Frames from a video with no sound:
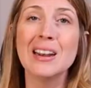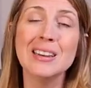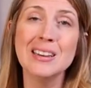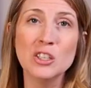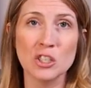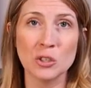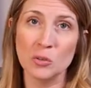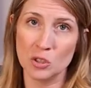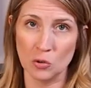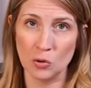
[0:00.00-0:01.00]
need you
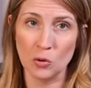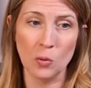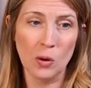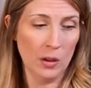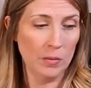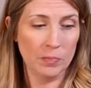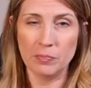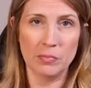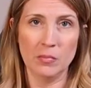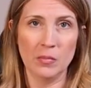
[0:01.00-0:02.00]
to
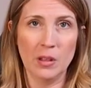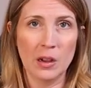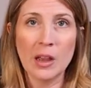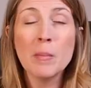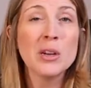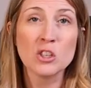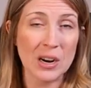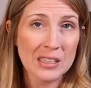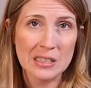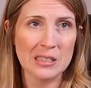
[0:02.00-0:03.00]
come
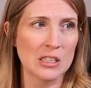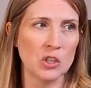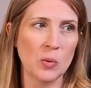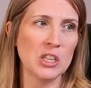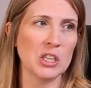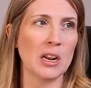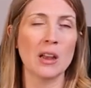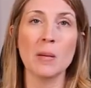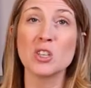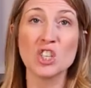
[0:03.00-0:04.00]
address the situation.
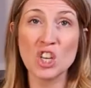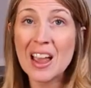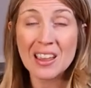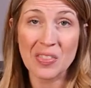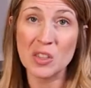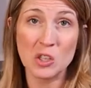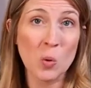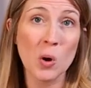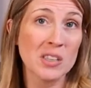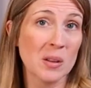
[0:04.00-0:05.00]
Come check at the
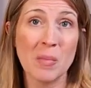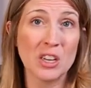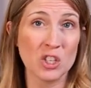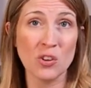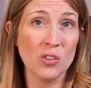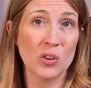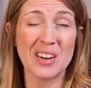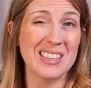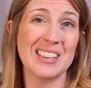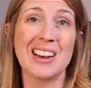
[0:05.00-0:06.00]
door to make sure there
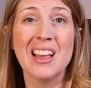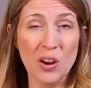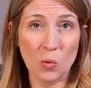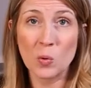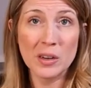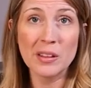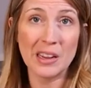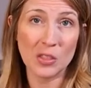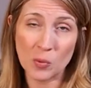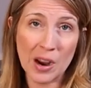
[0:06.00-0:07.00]
isn't really
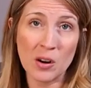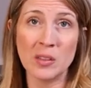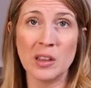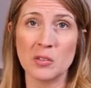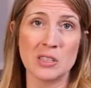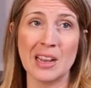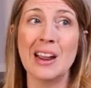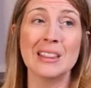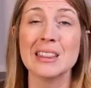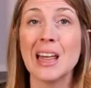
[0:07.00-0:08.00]
a threat on the other
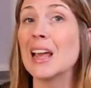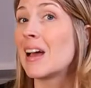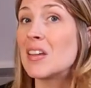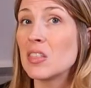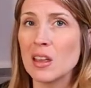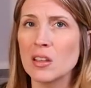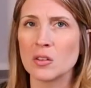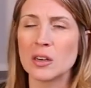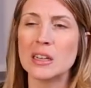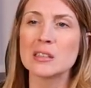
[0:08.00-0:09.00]
side like I think
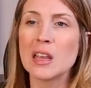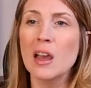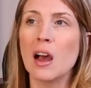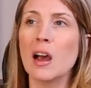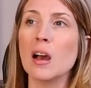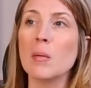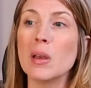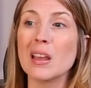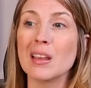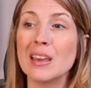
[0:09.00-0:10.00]
there is.
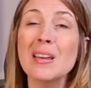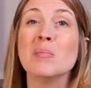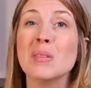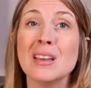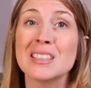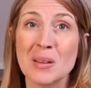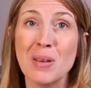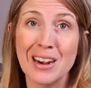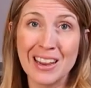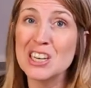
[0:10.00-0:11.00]
Um, get me some
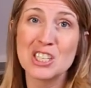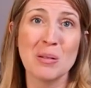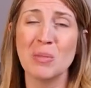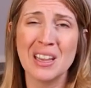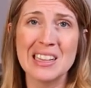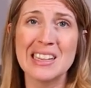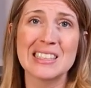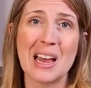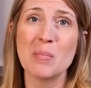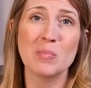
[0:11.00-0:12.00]
medication because
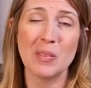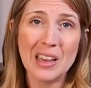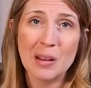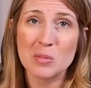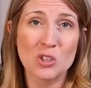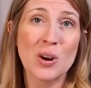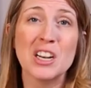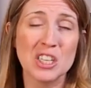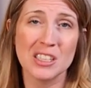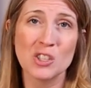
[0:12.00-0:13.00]
I'm, I'm
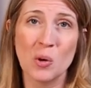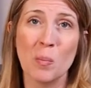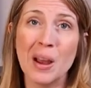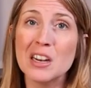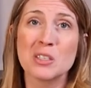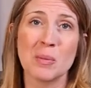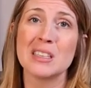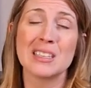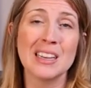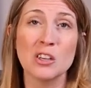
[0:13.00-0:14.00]
scratching so much. My
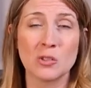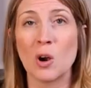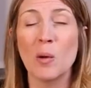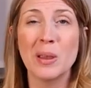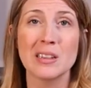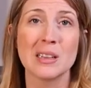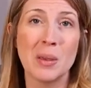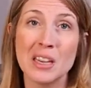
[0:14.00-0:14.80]
skin is raw because I'm